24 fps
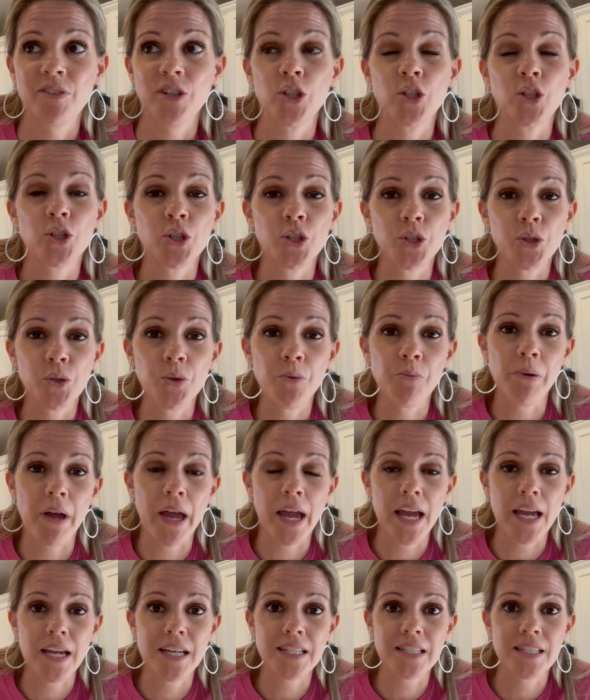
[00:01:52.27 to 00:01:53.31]
glue
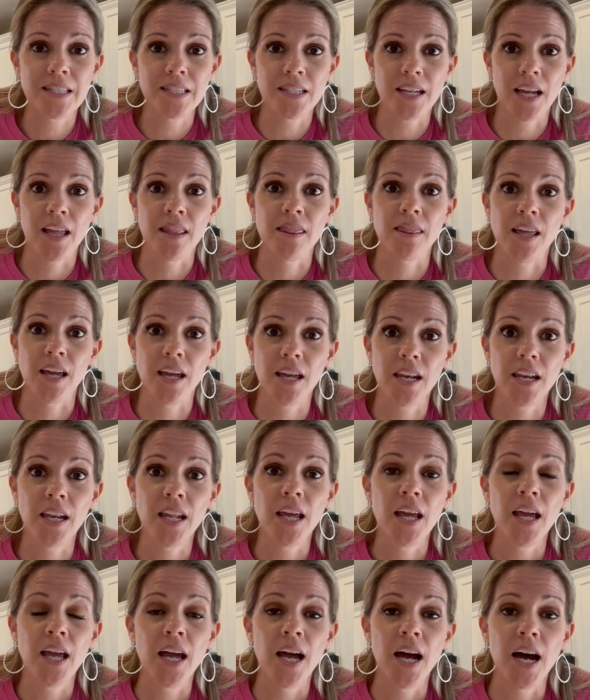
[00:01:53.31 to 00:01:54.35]
paste, and then
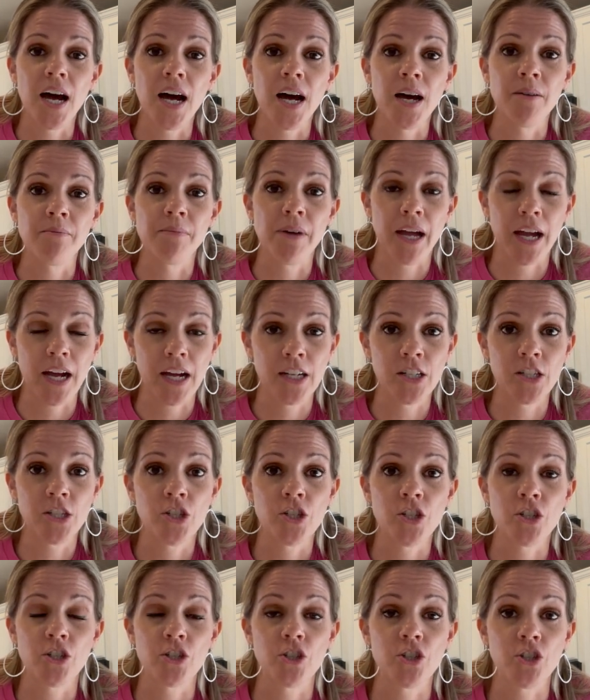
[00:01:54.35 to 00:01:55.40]
add
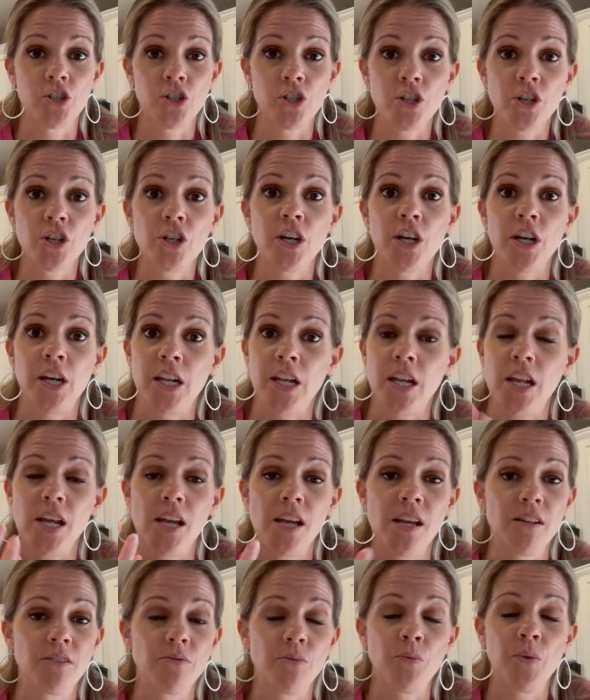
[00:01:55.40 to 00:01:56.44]
your sugar and
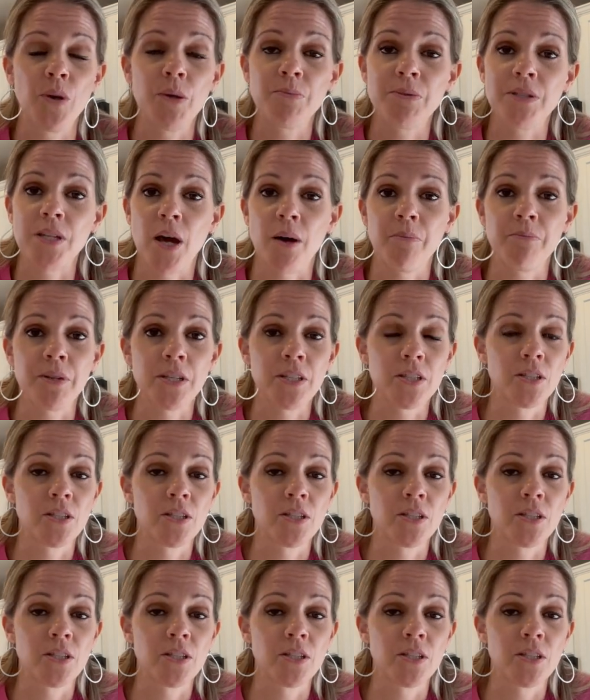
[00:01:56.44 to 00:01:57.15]
it whips up.